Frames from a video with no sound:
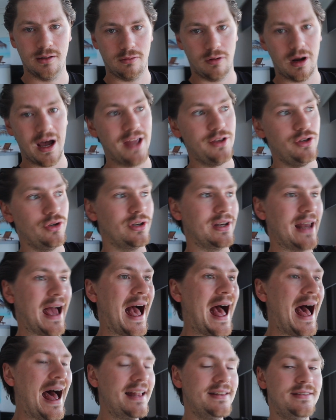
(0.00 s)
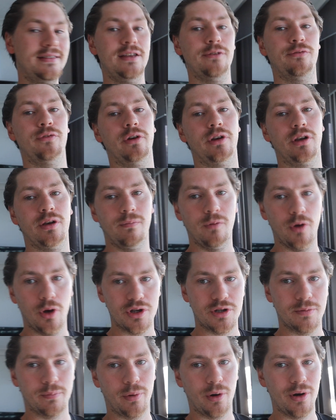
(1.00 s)
right? And you can add different
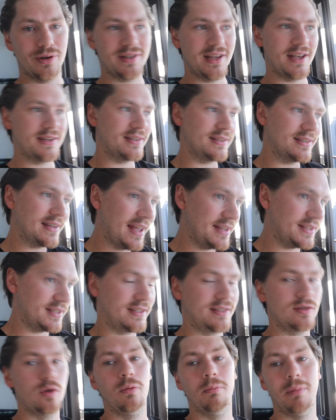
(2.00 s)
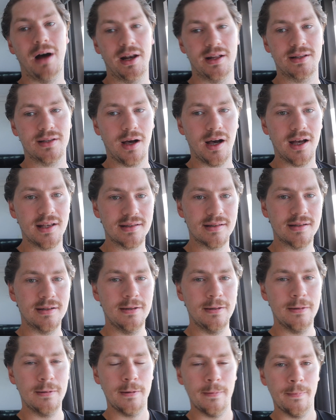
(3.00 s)
conversion processes and still monetize.
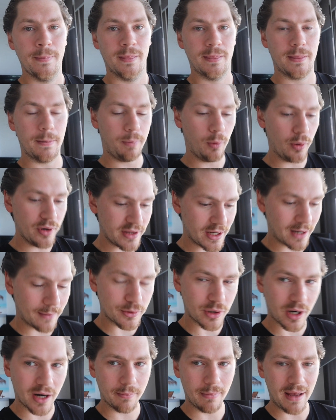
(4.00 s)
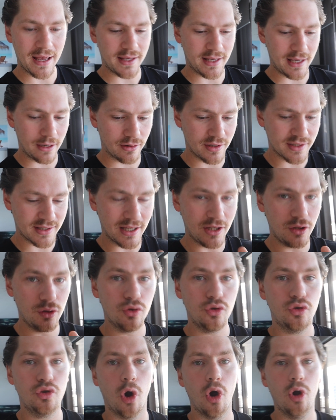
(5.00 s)
The point that I'm trying to make here is that
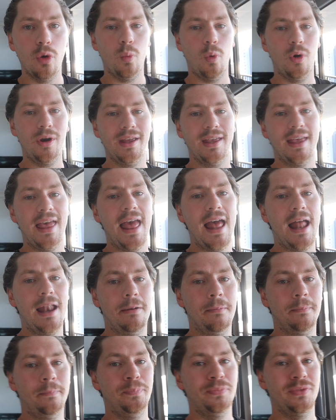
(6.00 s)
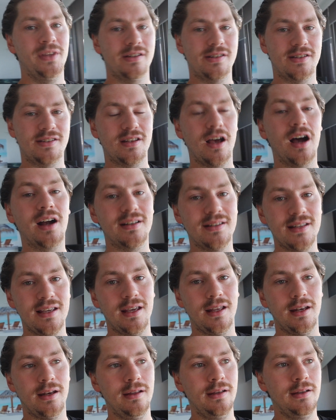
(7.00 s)
you don't want to get sucked
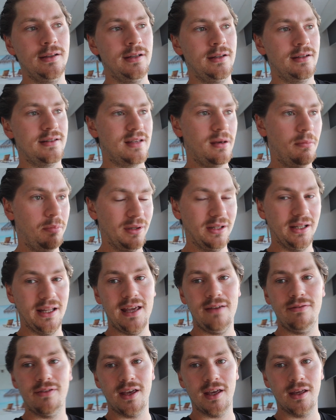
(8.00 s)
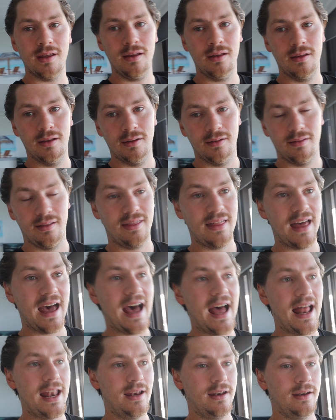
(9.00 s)
in to believing
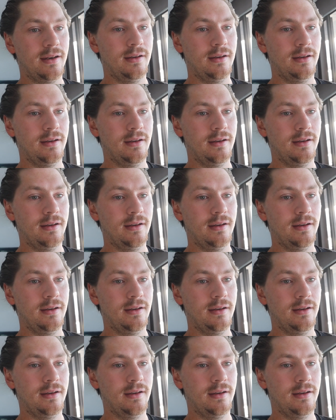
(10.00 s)
that